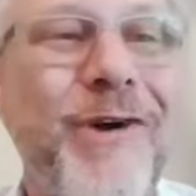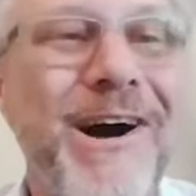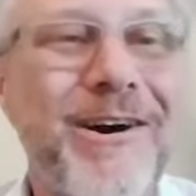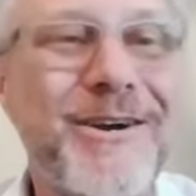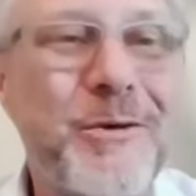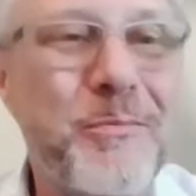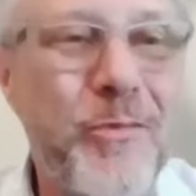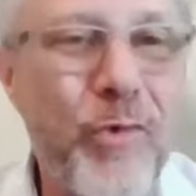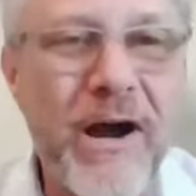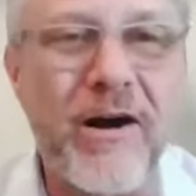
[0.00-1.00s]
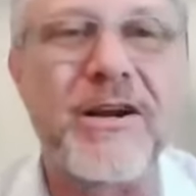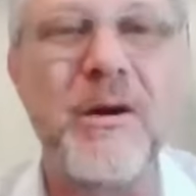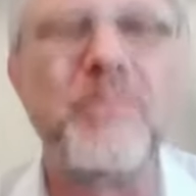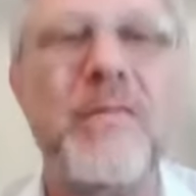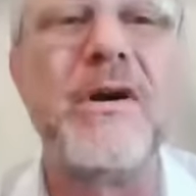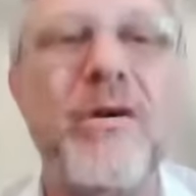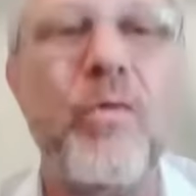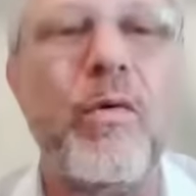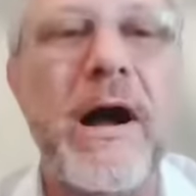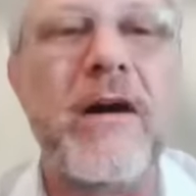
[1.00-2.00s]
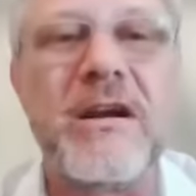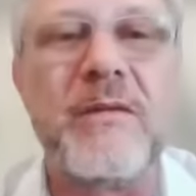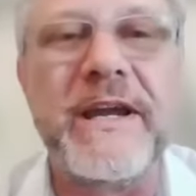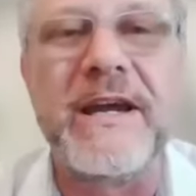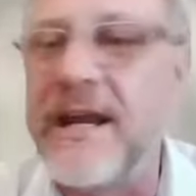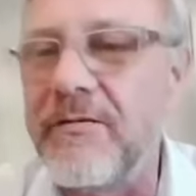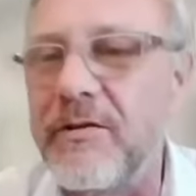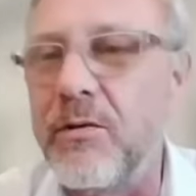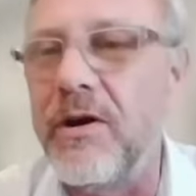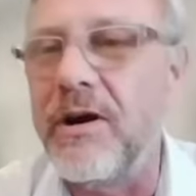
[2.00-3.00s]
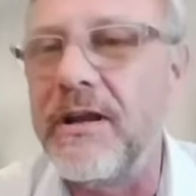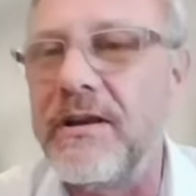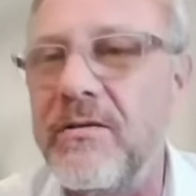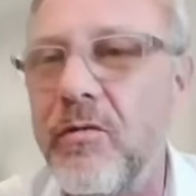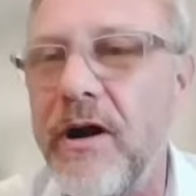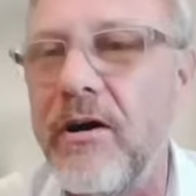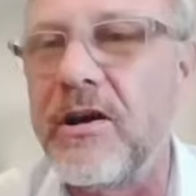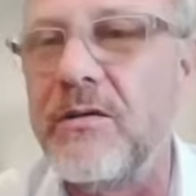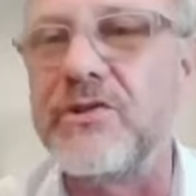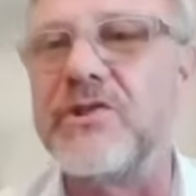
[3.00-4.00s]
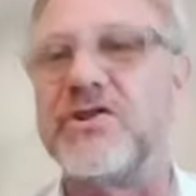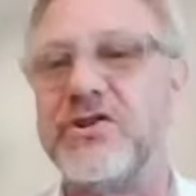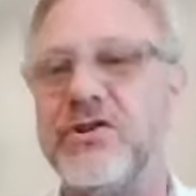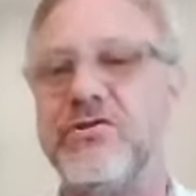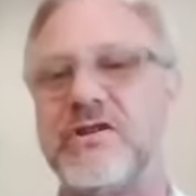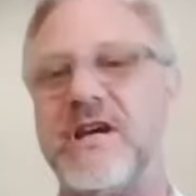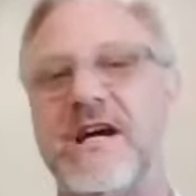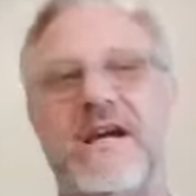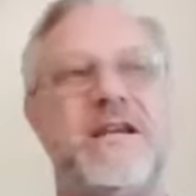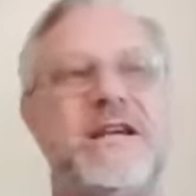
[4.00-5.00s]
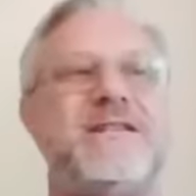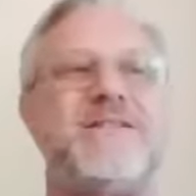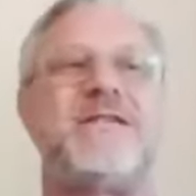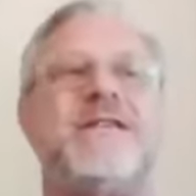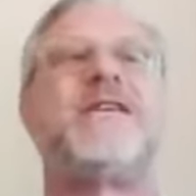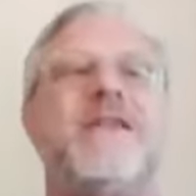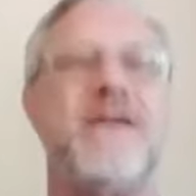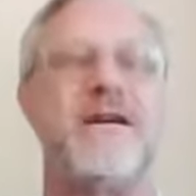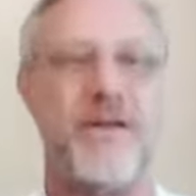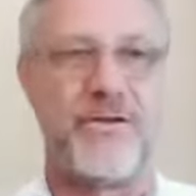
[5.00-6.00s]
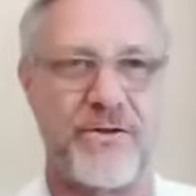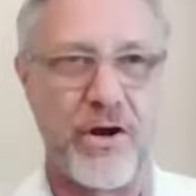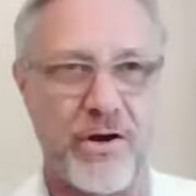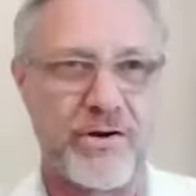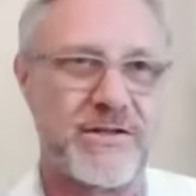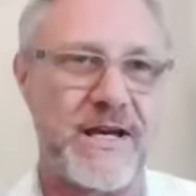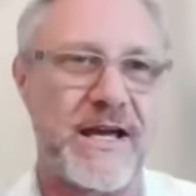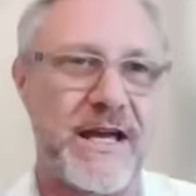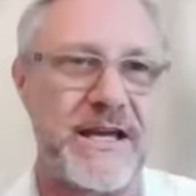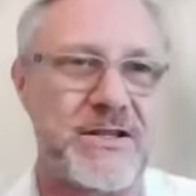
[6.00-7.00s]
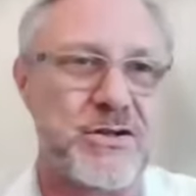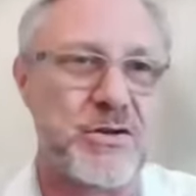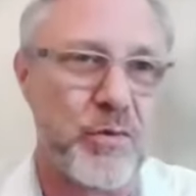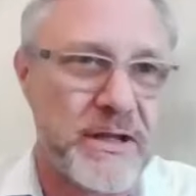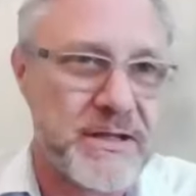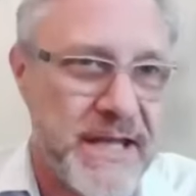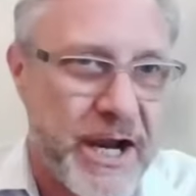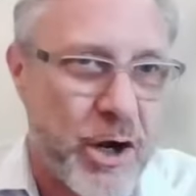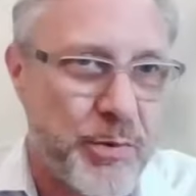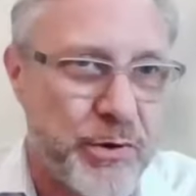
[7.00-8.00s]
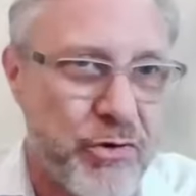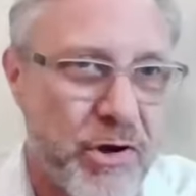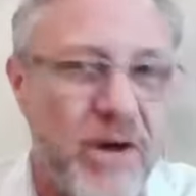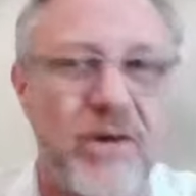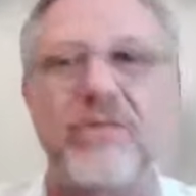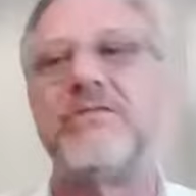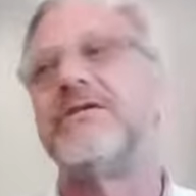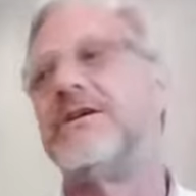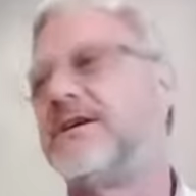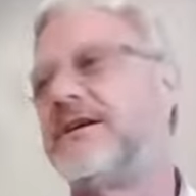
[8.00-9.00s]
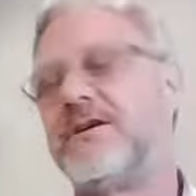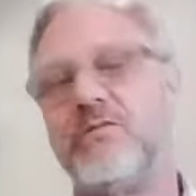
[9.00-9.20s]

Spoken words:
Welcome, welcome, welcome in, everyone. Welcome to Tuesdays and Thursdays with Care Patrol.